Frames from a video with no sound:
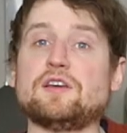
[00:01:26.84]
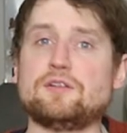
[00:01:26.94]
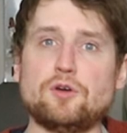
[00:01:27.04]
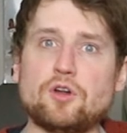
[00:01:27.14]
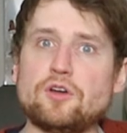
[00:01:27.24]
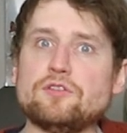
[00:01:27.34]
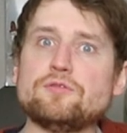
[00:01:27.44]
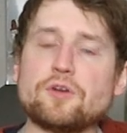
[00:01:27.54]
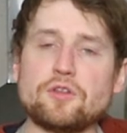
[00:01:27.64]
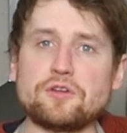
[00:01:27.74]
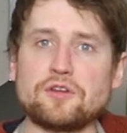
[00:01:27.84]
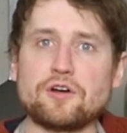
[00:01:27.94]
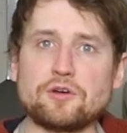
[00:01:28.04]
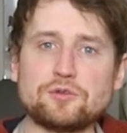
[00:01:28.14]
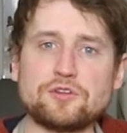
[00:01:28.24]
they've gone on further in the
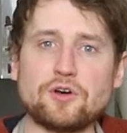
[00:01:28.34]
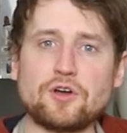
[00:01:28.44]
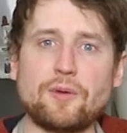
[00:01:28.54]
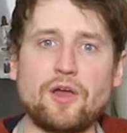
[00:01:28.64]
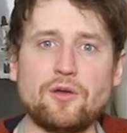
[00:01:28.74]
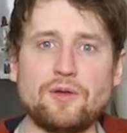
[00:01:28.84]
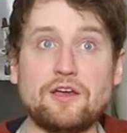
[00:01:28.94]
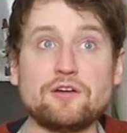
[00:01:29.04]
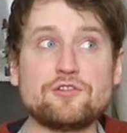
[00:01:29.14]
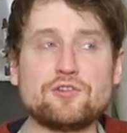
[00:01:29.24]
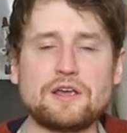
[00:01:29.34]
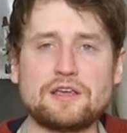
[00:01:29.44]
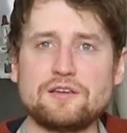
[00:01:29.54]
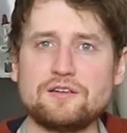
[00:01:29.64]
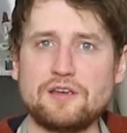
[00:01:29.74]
article to talk about how air
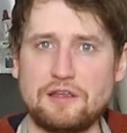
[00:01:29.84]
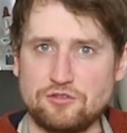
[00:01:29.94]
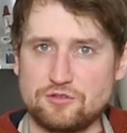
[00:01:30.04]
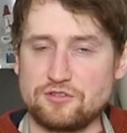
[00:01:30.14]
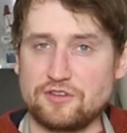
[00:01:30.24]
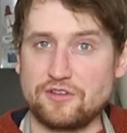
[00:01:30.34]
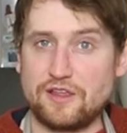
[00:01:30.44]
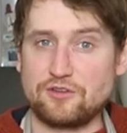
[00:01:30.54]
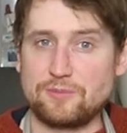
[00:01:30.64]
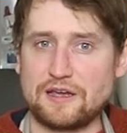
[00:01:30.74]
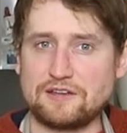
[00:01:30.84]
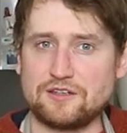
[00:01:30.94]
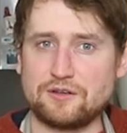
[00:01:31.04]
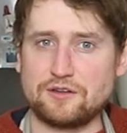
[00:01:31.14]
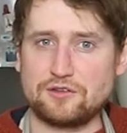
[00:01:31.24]
drying introduces less
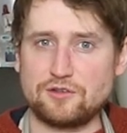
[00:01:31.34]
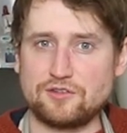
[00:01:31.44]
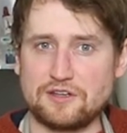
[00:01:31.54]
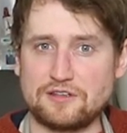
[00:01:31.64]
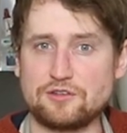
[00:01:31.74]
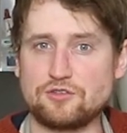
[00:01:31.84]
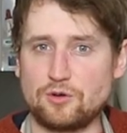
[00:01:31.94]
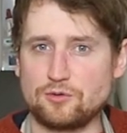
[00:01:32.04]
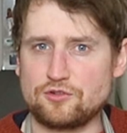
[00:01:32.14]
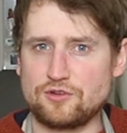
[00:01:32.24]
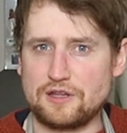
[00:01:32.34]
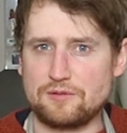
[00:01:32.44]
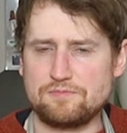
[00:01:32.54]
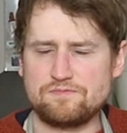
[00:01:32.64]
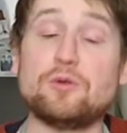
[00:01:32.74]
bacteria than using a dish towel to dry
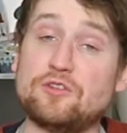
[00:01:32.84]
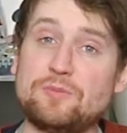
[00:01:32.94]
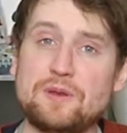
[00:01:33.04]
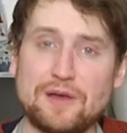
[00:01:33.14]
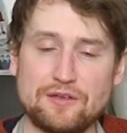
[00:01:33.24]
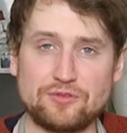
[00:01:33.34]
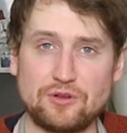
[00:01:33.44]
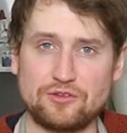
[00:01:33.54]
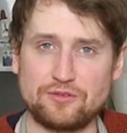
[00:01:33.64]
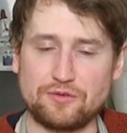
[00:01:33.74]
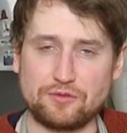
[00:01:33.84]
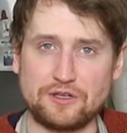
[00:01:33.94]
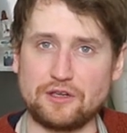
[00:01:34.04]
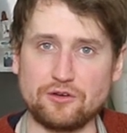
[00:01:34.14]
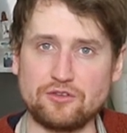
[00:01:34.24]
them, which has been my philosophy for
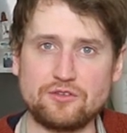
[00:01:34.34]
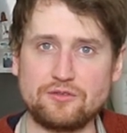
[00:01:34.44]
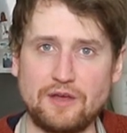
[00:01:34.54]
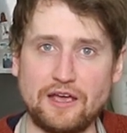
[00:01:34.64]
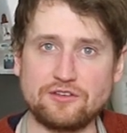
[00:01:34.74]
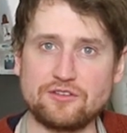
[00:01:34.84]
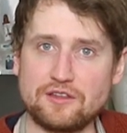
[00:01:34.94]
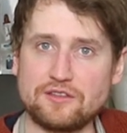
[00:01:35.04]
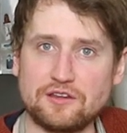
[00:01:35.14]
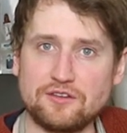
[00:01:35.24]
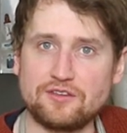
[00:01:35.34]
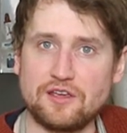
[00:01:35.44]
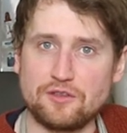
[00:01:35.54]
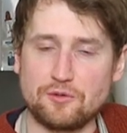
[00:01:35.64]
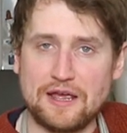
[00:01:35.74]
years. I just let things
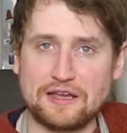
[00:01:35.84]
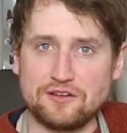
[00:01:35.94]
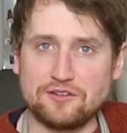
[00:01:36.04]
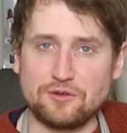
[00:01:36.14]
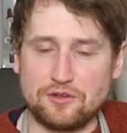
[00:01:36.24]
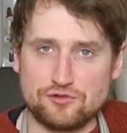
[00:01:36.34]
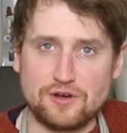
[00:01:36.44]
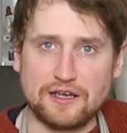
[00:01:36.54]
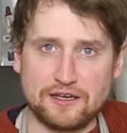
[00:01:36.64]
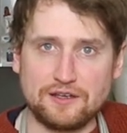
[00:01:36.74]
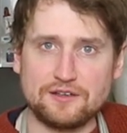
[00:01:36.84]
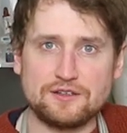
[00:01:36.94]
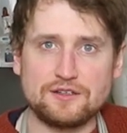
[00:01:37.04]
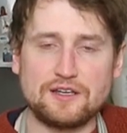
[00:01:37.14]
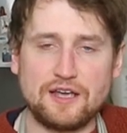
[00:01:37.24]
sit in the rack until they dry.
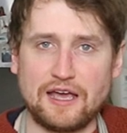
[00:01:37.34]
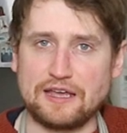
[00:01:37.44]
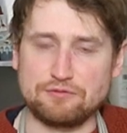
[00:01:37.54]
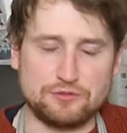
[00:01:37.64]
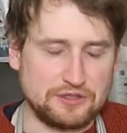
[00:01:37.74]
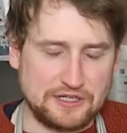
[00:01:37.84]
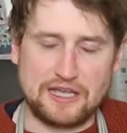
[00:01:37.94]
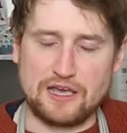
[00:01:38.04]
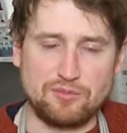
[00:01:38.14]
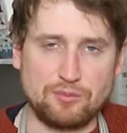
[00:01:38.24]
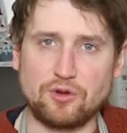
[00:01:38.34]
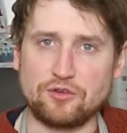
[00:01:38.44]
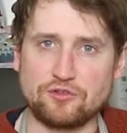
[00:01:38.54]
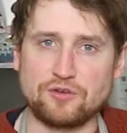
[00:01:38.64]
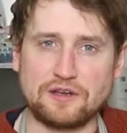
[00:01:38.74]
I really can't be
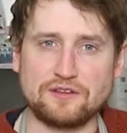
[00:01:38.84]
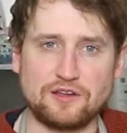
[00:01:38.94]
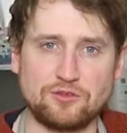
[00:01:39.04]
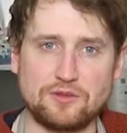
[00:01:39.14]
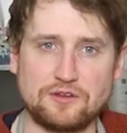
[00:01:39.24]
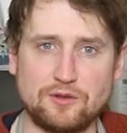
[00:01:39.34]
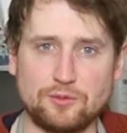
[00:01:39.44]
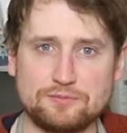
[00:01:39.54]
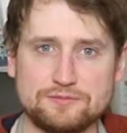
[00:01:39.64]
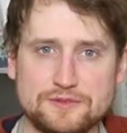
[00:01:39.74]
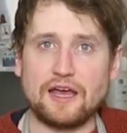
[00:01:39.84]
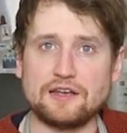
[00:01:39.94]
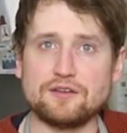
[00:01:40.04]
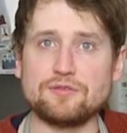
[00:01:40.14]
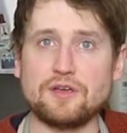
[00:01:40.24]
bothered drying things with a towel.
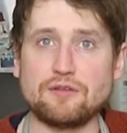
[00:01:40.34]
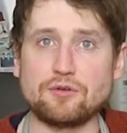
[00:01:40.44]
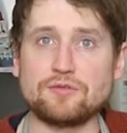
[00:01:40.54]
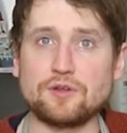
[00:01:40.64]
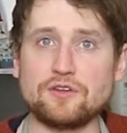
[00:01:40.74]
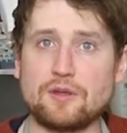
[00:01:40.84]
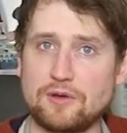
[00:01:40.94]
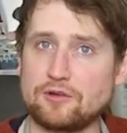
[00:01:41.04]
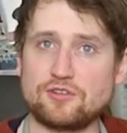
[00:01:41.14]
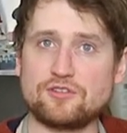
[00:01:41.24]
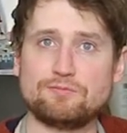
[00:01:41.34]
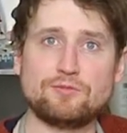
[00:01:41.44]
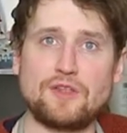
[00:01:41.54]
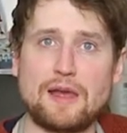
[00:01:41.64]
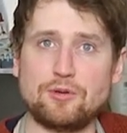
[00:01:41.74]
And if it ever fills up, I'll just
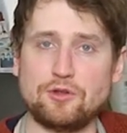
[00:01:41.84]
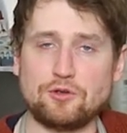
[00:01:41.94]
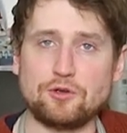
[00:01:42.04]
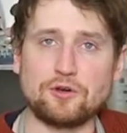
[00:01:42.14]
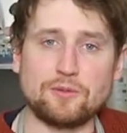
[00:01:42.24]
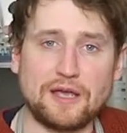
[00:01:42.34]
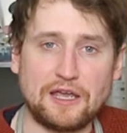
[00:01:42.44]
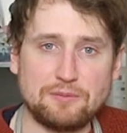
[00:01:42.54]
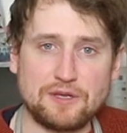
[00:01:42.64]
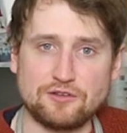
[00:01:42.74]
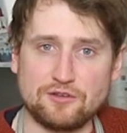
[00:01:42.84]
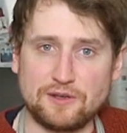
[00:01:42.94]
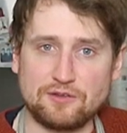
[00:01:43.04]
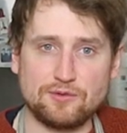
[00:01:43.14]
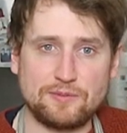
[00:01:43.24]
slap it in the cooker behind me and just
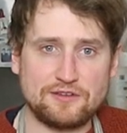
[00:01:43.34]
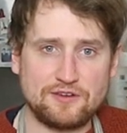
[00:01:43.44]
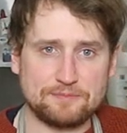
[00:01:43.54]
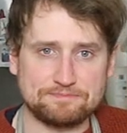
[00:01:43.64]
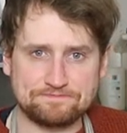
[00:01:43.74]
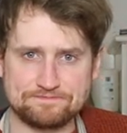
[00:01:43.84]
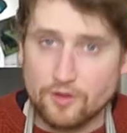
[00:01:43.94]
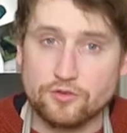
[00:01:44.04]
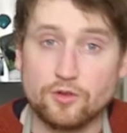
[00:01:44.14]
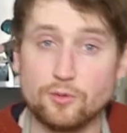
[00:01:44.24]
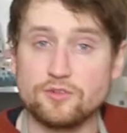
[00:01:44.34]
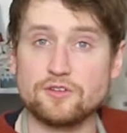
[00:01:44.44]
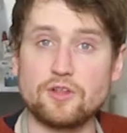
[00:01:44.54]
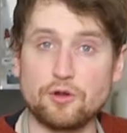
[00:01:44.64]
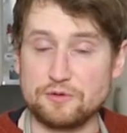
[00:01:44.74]
make some space there. So there
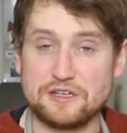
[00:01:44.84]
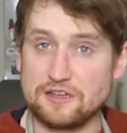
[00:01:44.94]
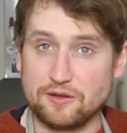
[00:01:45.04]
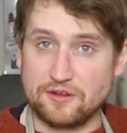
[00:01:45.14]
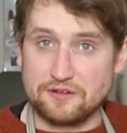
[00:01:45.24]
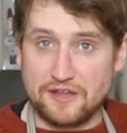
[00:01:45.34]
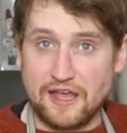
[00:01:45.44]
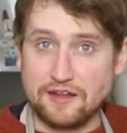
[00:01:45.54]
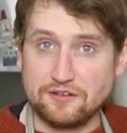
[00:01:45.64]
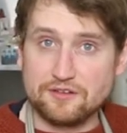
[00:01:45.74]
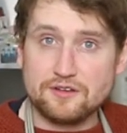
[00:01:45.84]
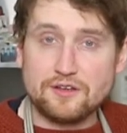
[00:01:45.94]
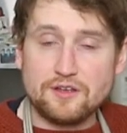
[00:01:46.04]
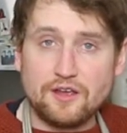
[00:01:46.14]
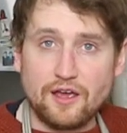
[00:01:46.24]
wasn't a lot of reading out there in the end.
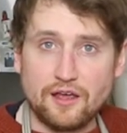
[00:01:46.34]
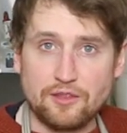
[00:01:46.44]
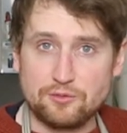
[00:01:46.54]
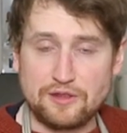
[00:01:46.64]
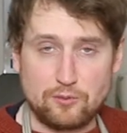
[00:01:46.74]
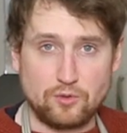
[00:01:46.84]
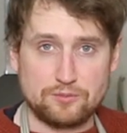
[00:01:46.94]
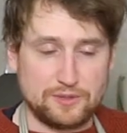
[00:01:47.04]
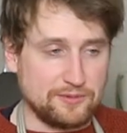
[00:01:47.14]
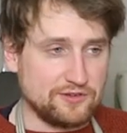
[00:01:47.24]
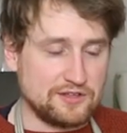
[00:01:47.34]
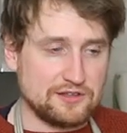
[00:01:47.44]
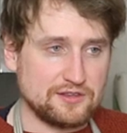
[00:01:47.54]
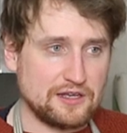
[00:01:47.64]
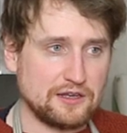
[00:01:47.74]
Uh, there was that one
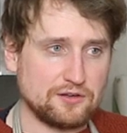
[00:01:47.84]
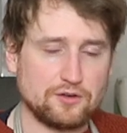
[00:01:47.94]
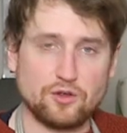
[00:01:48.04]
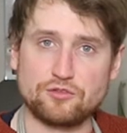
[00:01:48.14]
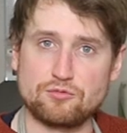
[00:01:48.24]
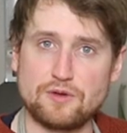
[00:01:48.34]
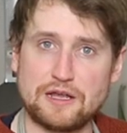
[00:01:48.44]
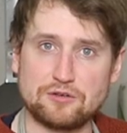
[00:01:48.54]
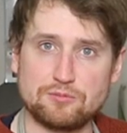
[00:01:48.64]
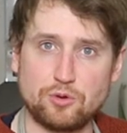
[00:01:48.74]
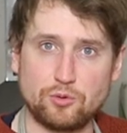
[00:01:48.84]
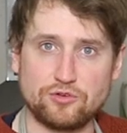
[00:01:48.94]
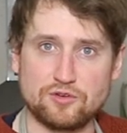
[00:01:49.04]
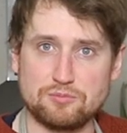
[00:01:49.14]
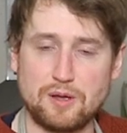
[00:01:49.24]
BBC thing, lots of random
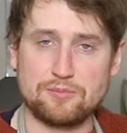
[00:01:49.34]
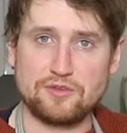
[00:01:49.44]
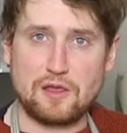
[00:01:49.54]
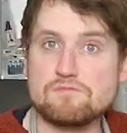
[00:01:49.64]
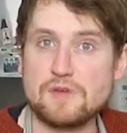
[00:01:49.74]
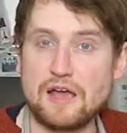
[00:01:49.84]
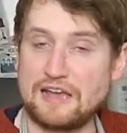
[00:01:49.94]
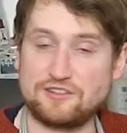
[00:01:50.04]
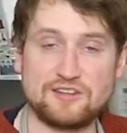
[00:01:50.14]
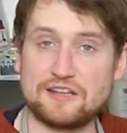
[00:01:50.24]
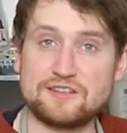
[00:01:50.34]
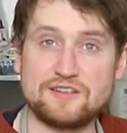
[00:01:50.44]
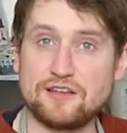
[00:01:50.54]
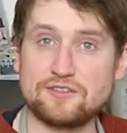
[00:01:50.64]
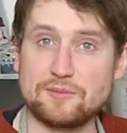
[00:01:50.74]
posts and mums. there. I just had to
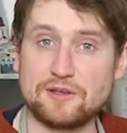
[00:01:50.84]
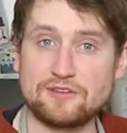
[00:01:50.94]
test it